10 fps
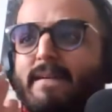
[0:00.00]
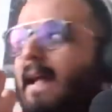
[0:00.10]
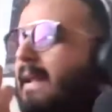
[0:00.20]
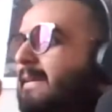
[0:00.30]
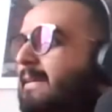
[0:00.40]

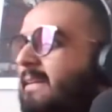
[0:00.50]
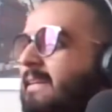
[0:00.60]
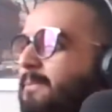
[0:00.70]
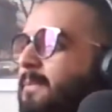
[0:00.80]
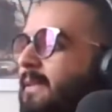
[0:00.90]
And
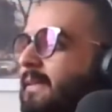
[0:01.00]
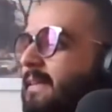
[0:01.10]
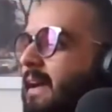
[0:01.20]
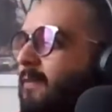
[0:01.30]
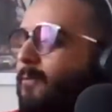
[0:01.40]

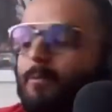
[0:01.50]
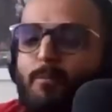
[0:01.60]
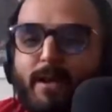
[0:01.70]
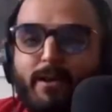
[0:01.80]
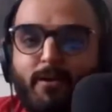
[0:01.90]
yeah,
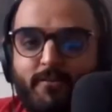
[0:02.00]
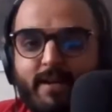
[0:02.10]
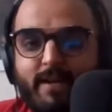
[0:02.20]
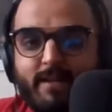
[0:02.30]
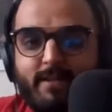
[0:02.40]
why not,
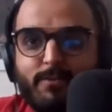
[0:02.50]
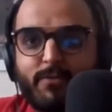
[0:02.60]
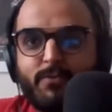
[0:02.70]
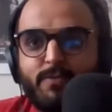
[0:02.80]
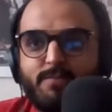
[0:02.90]
right? Like
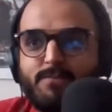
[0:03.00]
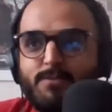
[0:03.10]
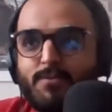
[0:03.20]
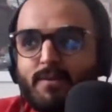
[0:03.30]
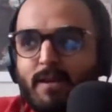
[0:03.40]

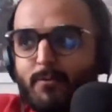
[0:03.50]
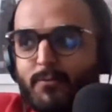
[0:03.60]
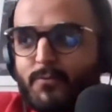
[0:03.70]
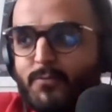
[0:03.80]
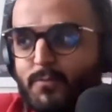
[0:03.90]
you're allowed
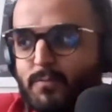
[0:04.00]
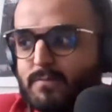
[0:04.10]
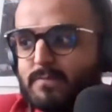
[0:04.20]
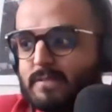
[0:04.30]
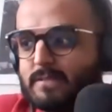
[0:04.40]
to
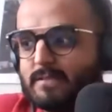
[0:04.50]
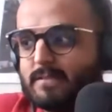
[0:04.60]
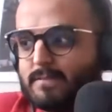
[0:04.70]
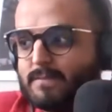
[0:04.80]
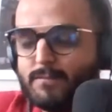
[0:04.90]

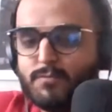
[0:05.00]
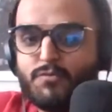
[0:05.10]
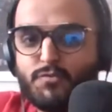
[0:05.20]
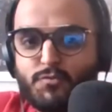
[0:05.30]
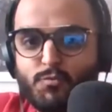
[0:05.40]
uh,
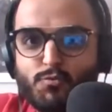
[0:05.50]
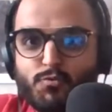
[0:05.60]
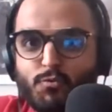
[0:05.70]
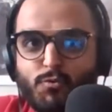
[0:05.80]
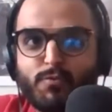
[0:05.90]
choose
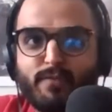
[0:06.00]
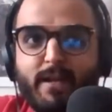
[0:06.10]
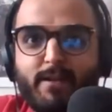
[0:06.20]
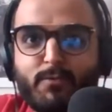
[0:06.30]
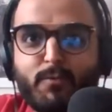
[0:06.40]
who you
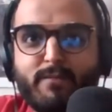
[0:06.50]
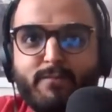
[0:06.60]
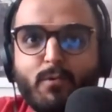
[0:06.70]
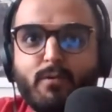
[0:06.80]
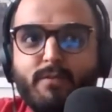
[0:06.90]
invite. You don't
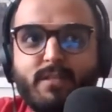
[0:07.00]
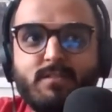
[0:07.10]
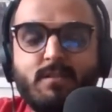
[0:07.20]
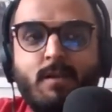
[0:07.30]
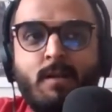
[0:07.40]
have to
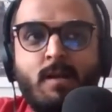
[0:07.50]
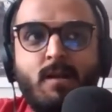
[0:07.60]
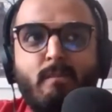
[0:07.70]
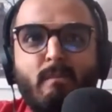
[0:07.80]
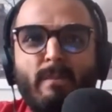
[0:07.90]
always
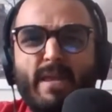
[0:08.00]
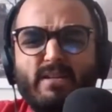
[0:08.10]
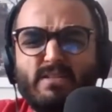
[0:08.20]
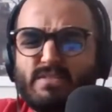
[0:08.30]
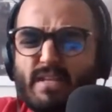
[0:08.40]

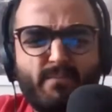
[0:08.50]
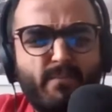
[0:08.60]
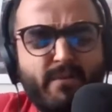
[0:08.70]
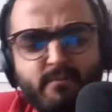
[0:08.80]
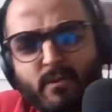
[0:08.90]
make a
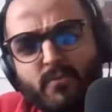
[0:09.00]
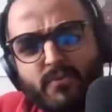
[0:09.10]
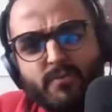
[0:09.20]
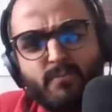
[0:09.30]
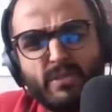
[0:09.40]
statement
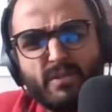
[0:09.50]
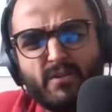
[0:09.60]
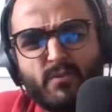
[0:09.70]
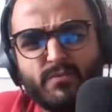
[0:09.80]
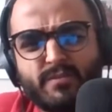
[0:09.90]
about being
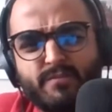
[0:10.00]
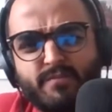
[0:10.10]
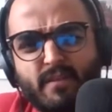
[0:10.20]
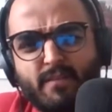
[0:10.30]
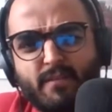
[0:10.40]

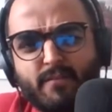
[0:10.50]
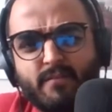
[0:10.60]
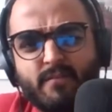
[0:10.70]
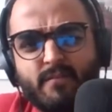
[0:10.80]
inclusive, I think.